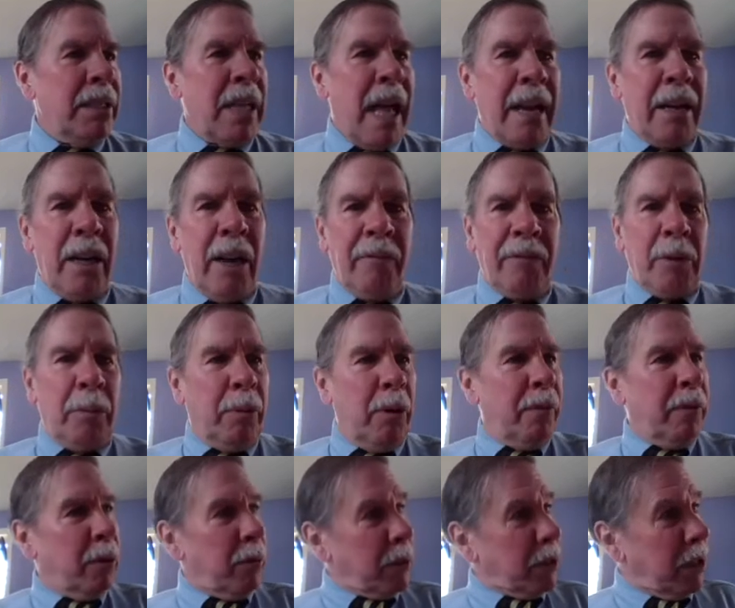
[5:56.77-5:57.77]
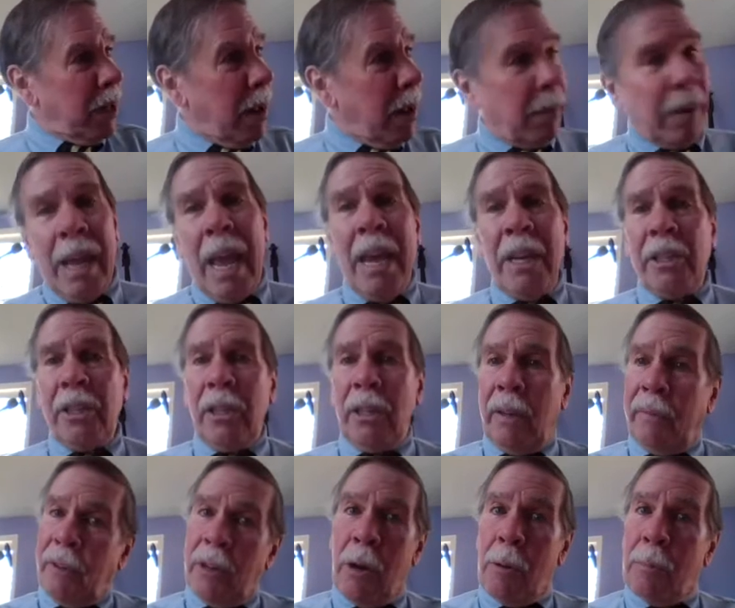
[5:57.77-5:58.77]
It's not enough to prove there was an
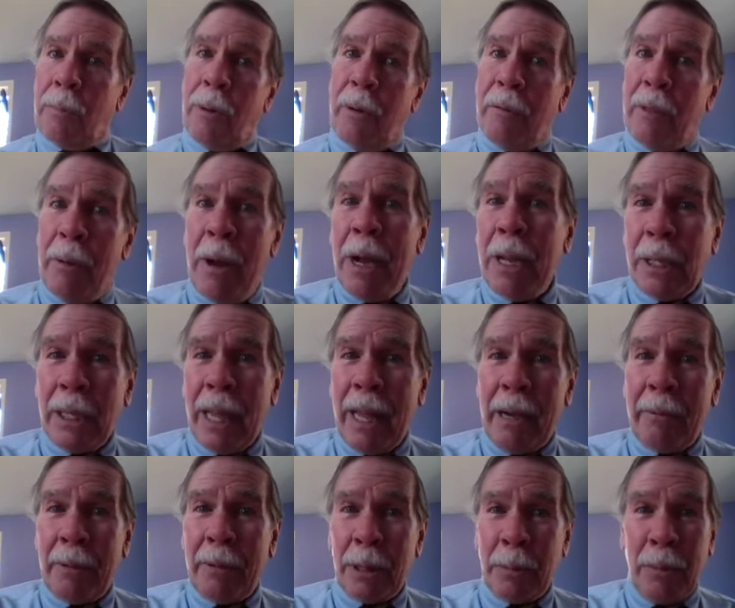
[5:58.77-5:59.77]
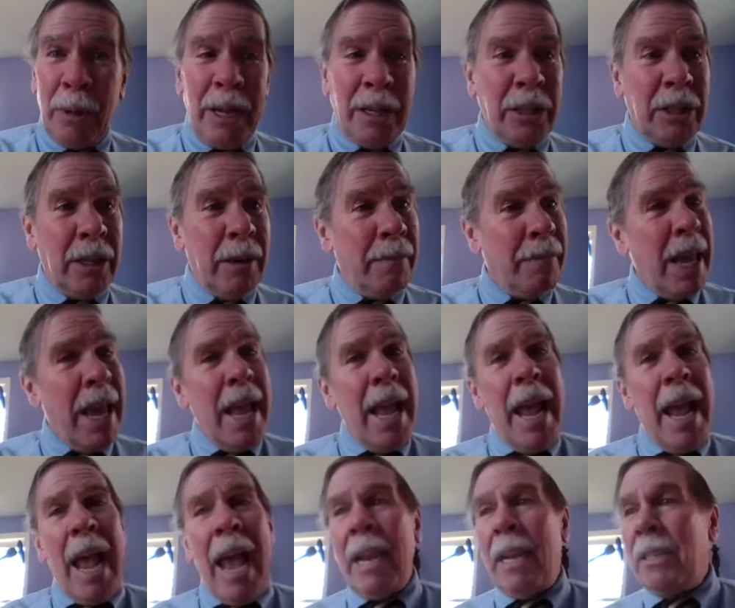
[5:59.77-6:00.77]
obligation if you don't prove that it was breached,
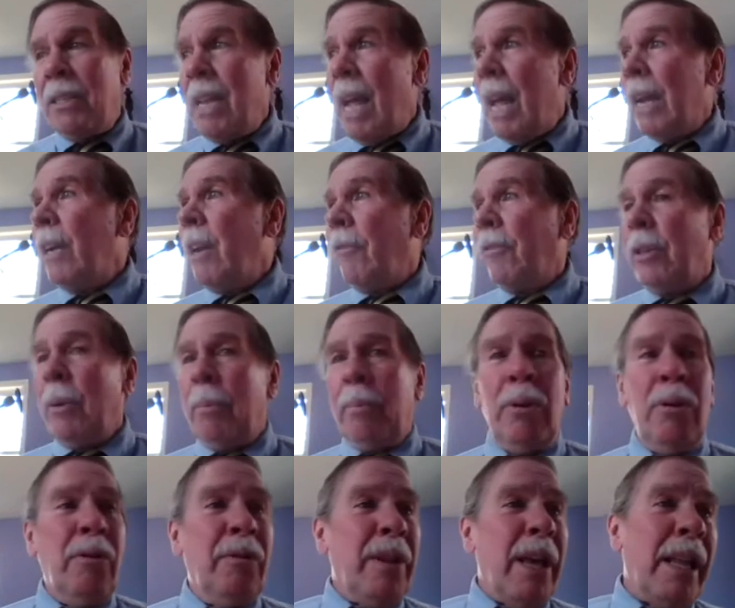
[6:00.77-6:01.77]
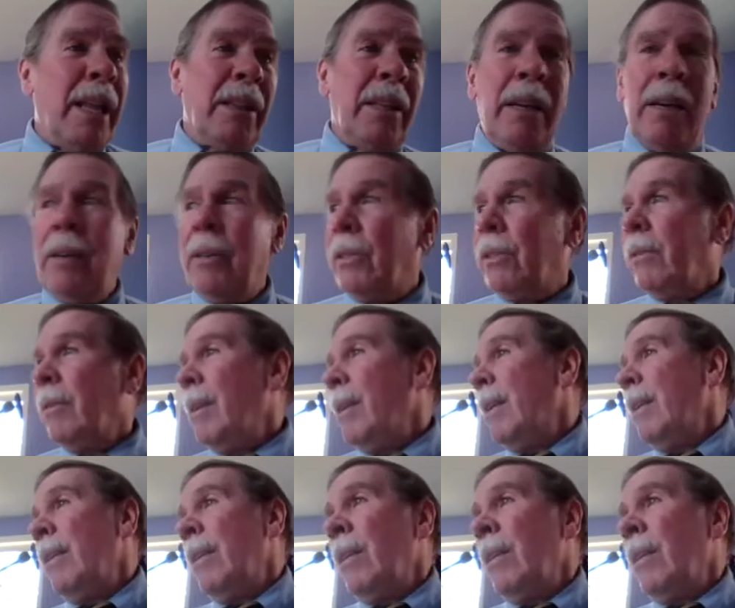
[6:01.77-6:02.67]
and it's not enough to prove that there's